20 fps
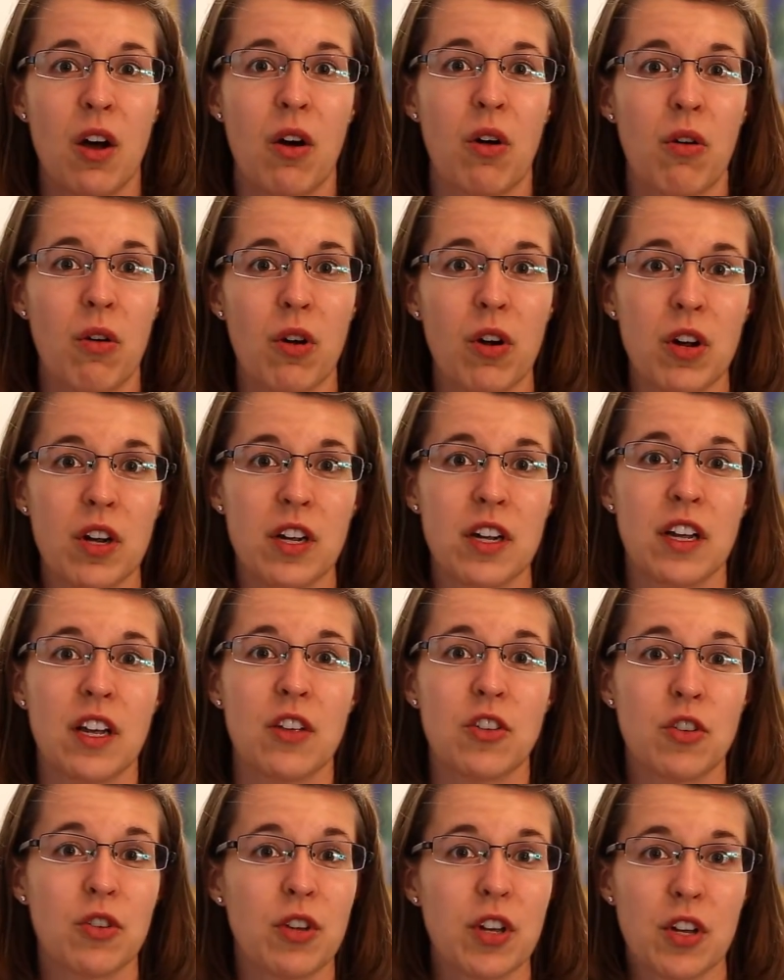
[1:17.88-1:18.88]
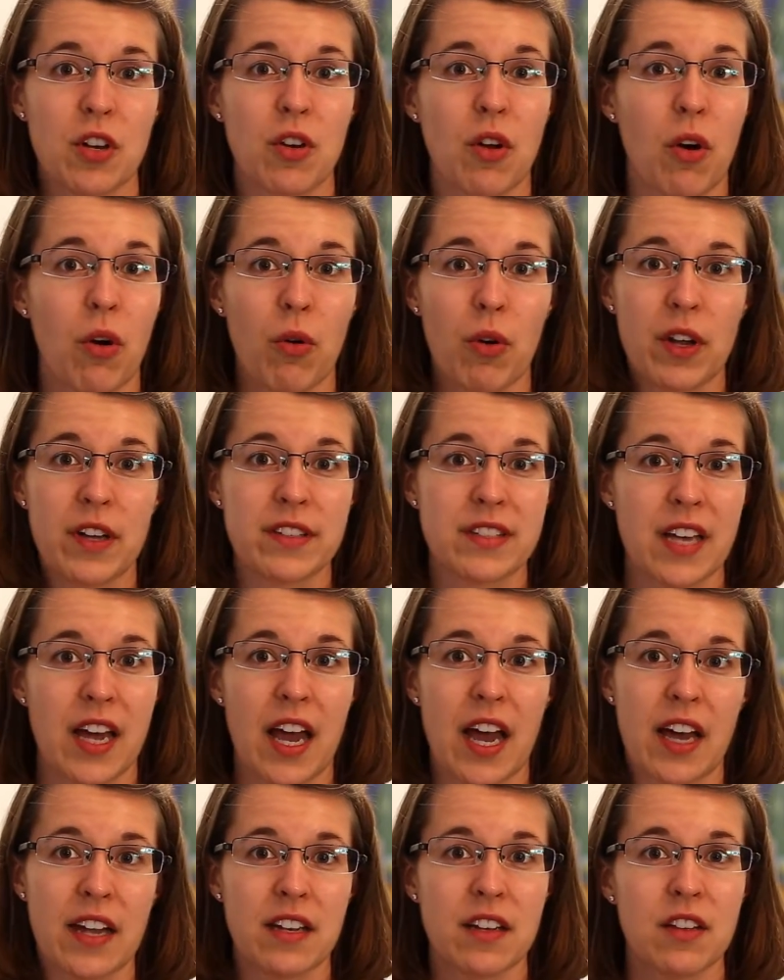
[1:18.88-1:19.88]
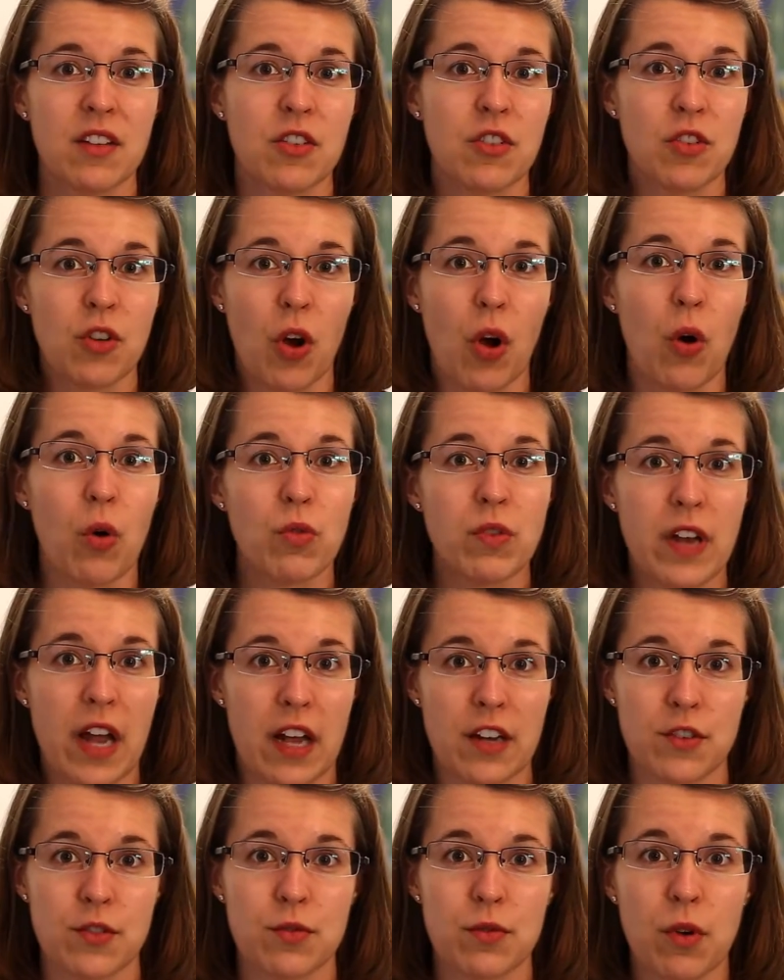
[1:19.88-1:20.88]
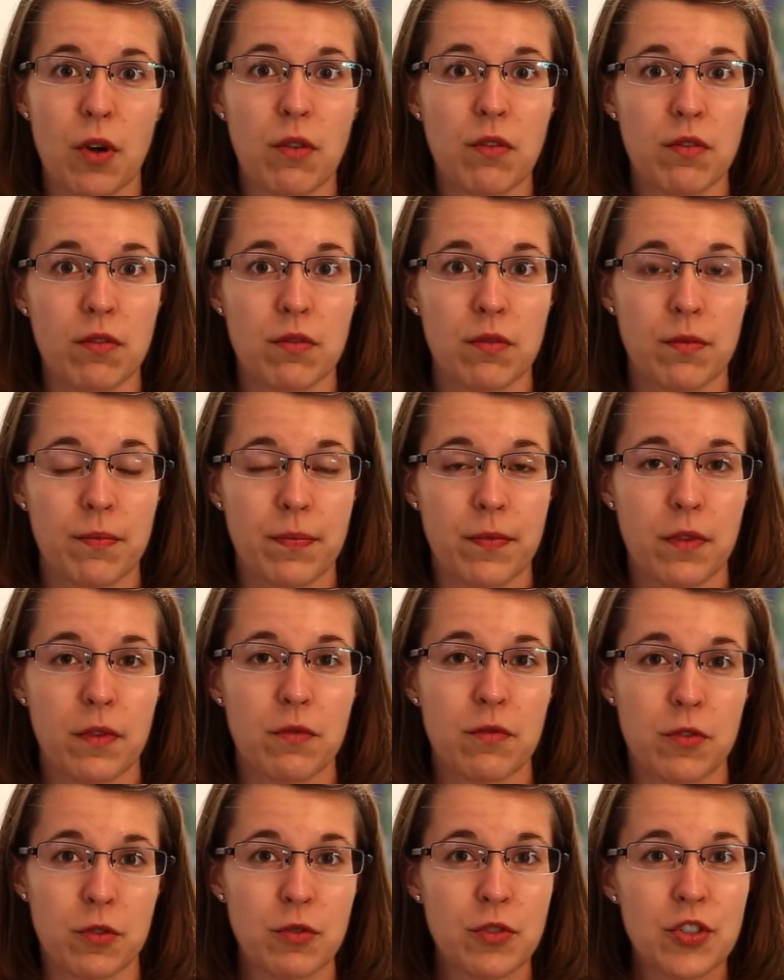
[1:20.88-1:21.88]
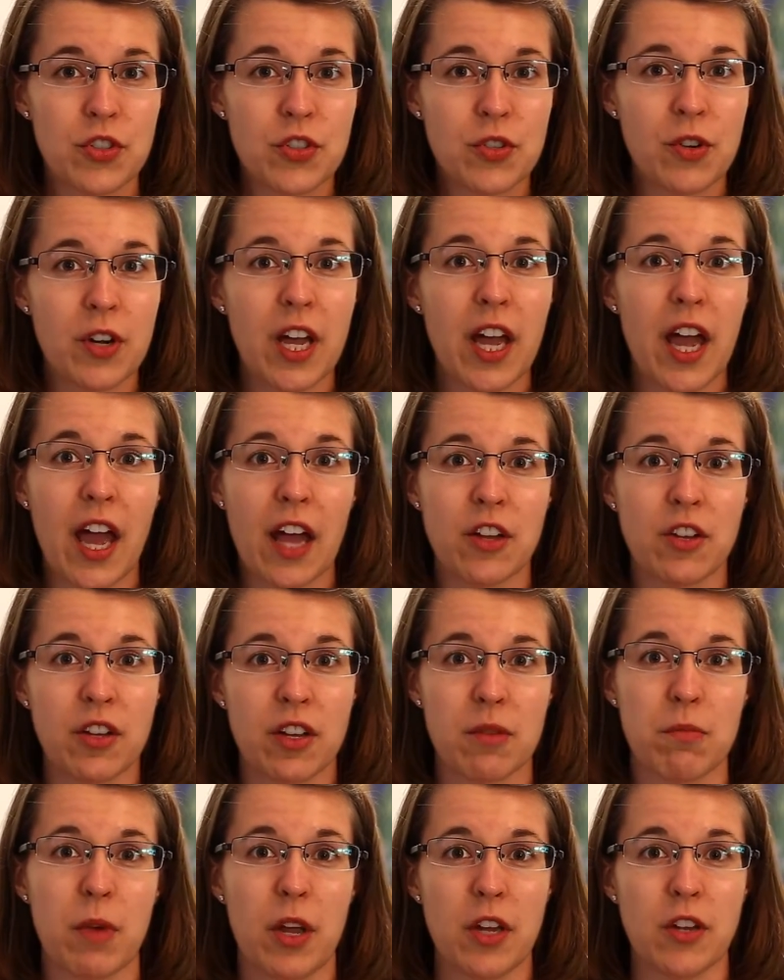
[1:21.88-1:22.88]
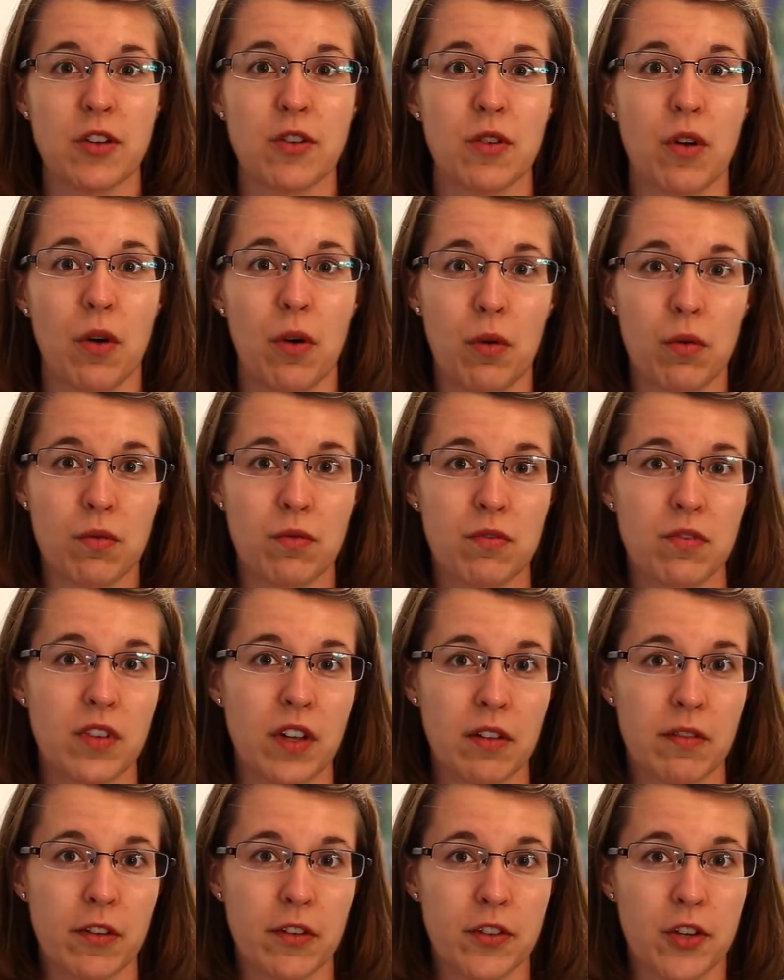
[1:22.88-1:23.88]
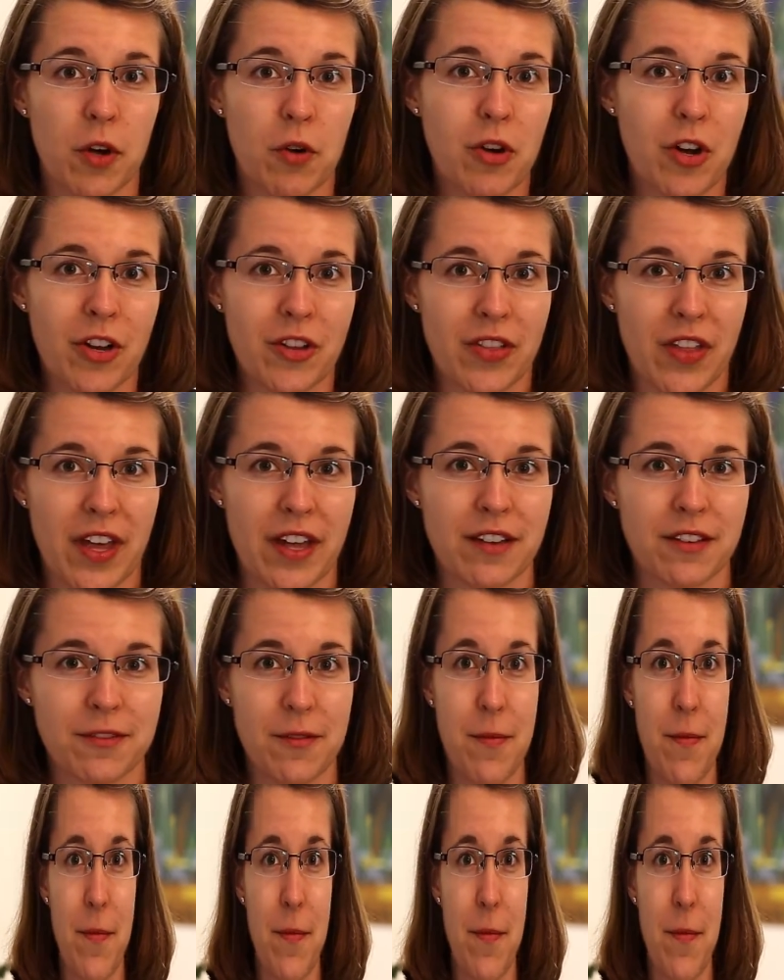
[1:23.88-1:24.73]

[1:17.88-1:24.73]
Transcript: Or you can always add your own natural fruits to it and you can make your own flavored yogurt then.